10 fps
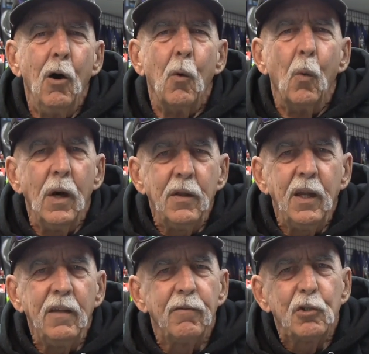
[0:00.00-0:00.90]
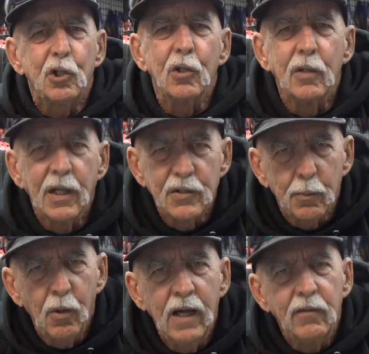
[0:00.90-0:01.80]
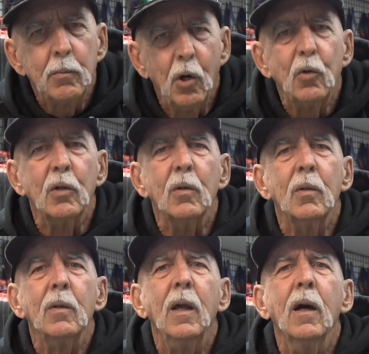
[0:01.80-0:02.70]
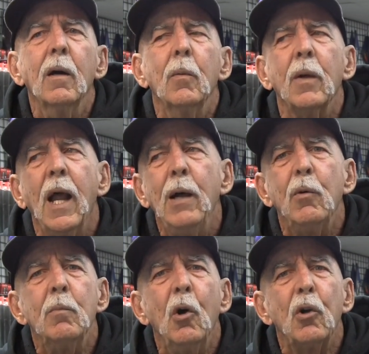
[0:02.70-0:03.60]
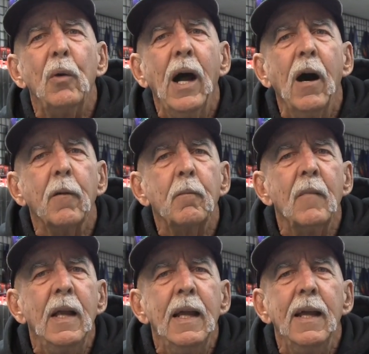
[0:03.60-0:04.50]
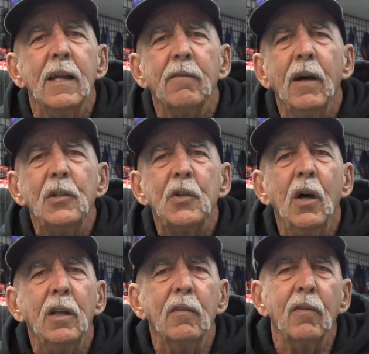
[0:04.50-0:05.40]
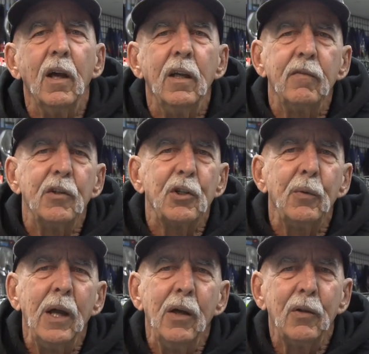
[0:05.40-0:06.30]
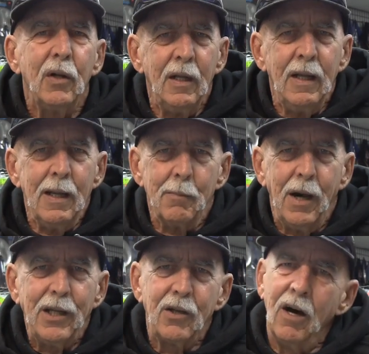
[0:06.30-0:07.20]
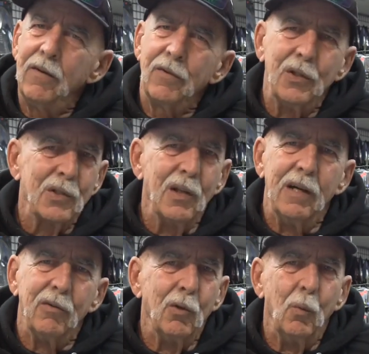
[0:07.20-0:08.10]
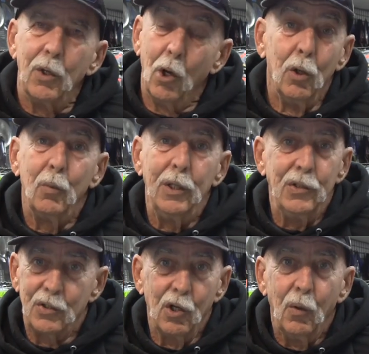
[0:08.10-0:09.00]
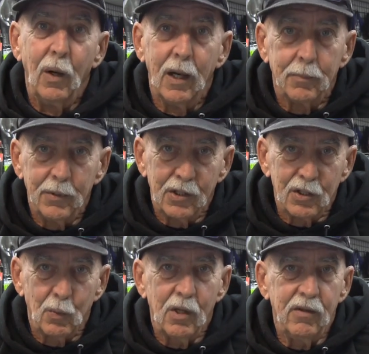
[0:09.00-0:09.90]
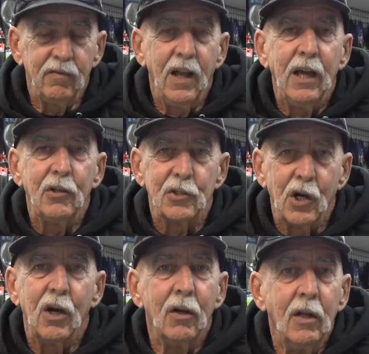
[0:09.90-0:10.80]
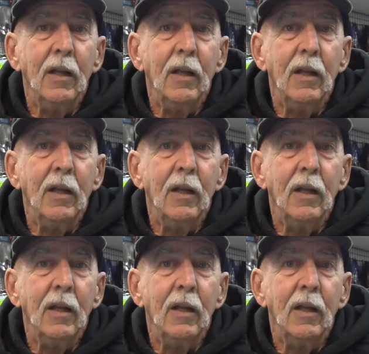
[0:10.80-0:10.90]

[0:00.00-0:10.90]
One thing for sure, as a private boater, you know, when I would motor out, and if I saw any flying fish around, my confidence level would always go up, because where the flyers are,